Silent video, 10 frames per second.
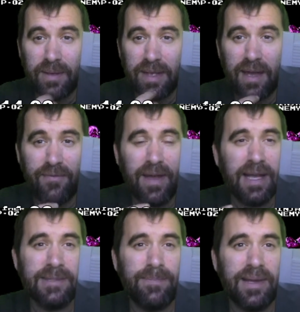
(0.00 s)
Yeah,
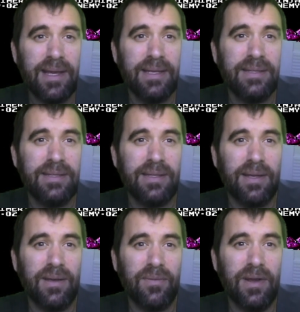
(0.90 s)
fast-paced,
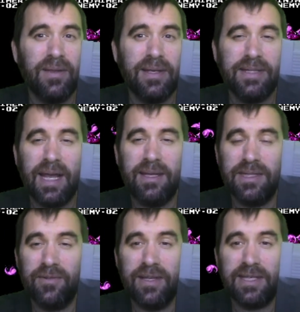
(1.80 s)
really
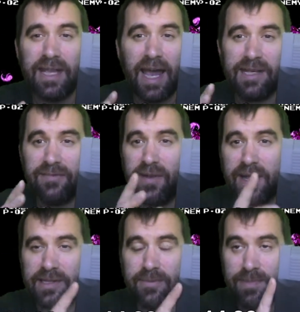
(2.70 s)
challenging, really
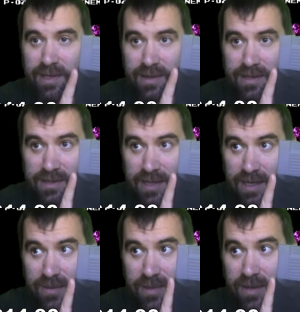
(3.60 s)
satisfying to beat this
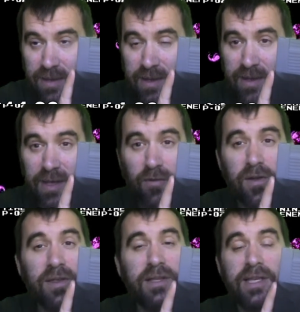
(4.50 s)
game.
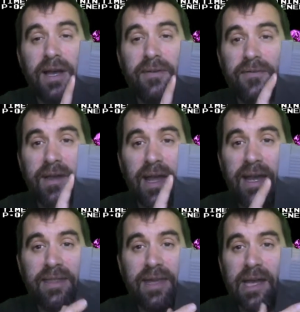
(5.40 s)
Really tough. Like I
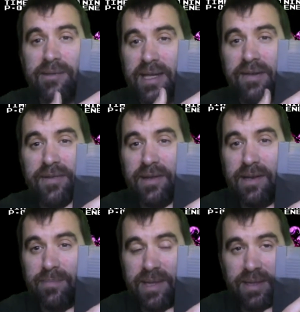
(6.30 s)
didn't think I was ever
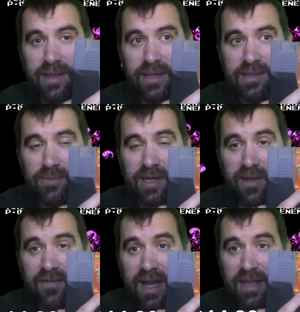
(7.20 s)
gonna beat this. When
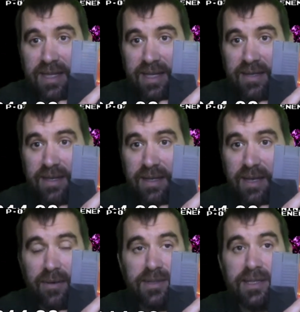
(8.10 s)
I finally did,
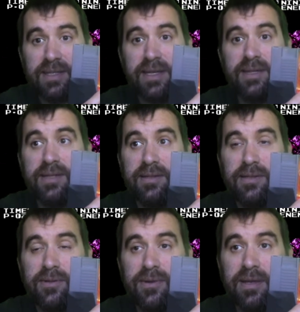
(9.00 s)
I was addicted
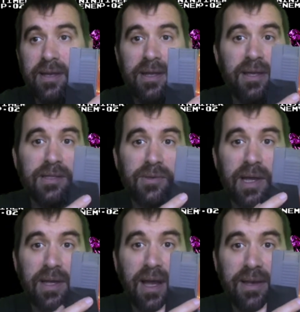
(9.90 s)
to it. So
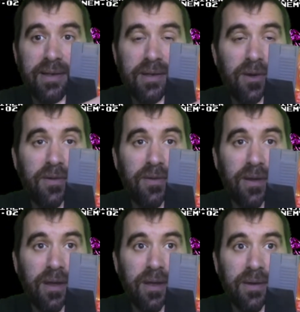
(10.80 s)
I
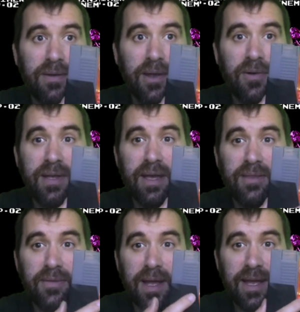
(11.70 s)
no
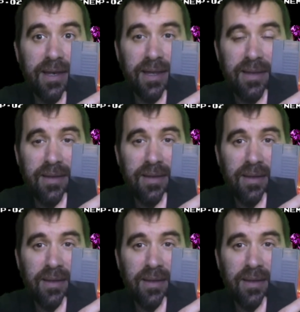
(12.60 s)
death ran it.